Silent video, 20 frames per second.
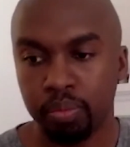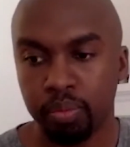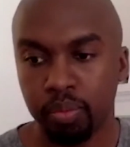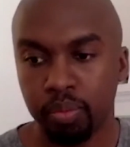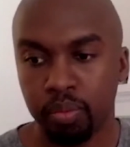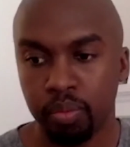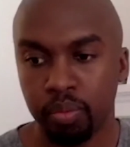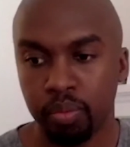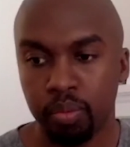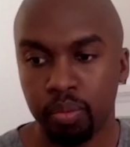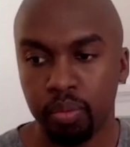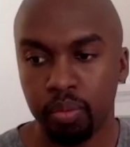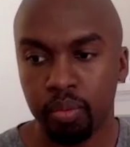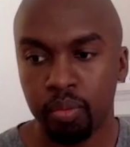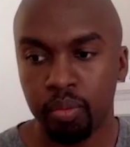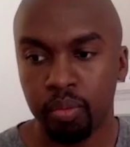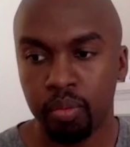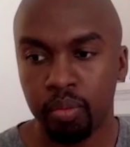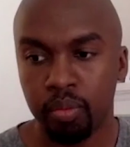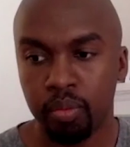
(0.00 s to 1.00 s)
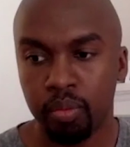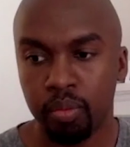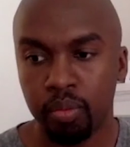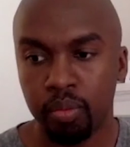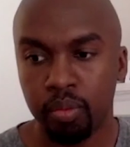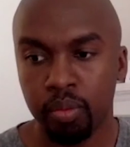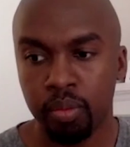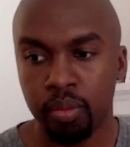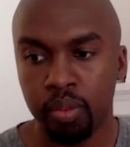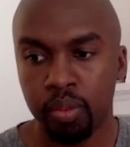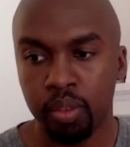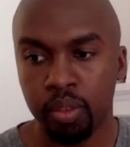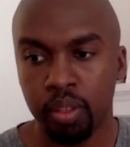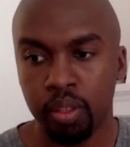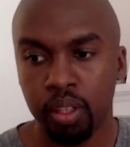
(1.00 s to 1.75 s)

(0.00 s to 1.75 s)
(no one is talking)